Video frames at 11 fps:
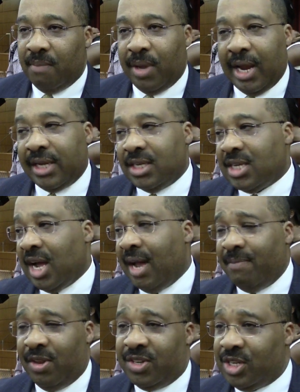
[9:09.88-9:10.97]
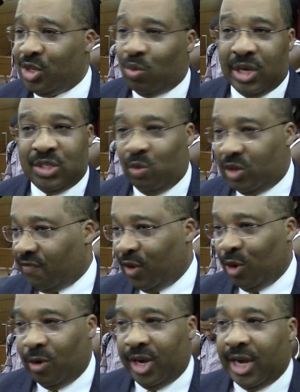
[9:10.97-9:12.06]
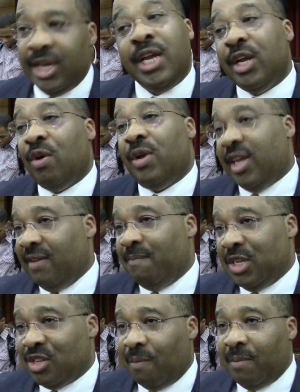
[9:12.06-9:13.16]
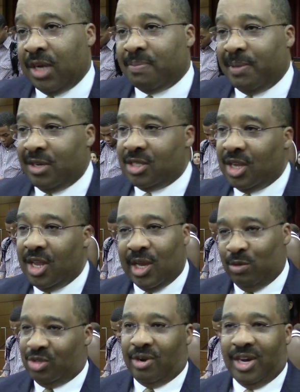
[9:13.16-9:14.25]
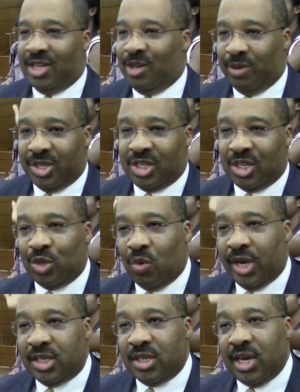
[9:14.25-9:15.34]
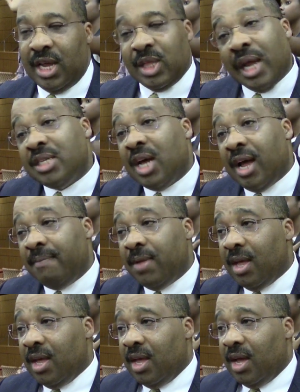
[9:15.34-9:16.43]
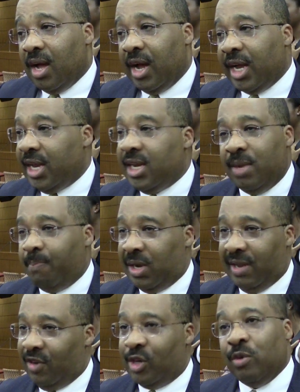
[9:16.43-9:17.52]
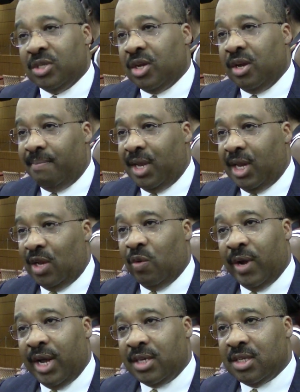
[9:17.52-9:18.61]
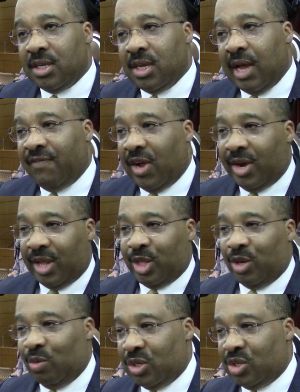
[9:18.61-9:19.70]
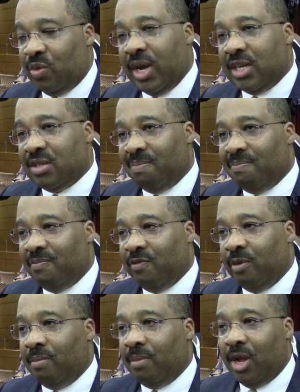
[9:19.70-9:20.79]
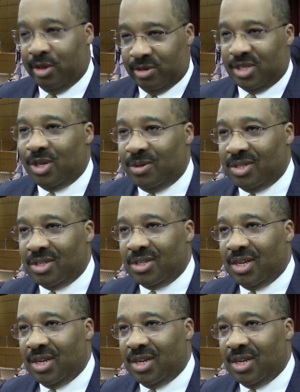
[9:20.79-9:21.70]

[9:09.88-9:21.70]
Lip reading: but at the time the situation was fluid, and he could only give me so much because he was trying to deal with the situation. At that time, he didn't believe that there was going to be any arrest. I found out that there was arrest from other students.